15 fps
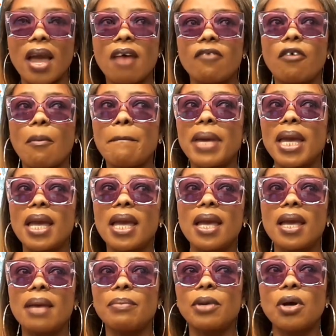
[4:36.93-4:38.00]
for
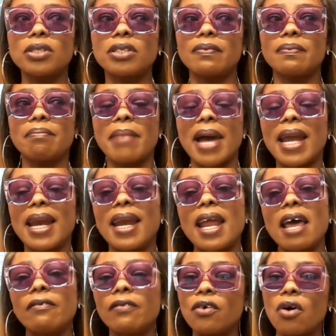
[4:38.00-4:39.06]
me, because of my
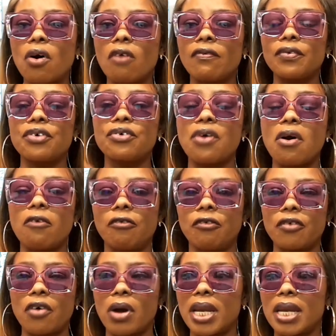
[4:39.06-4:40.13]
level of growth
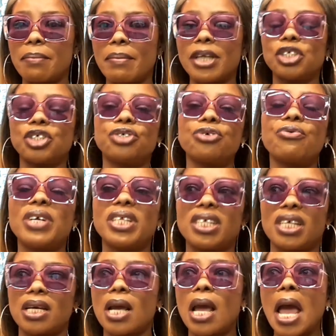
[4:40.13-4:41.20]
and
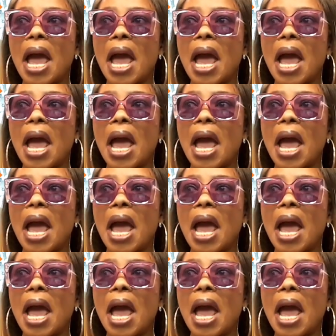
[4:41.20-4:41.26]
maturity,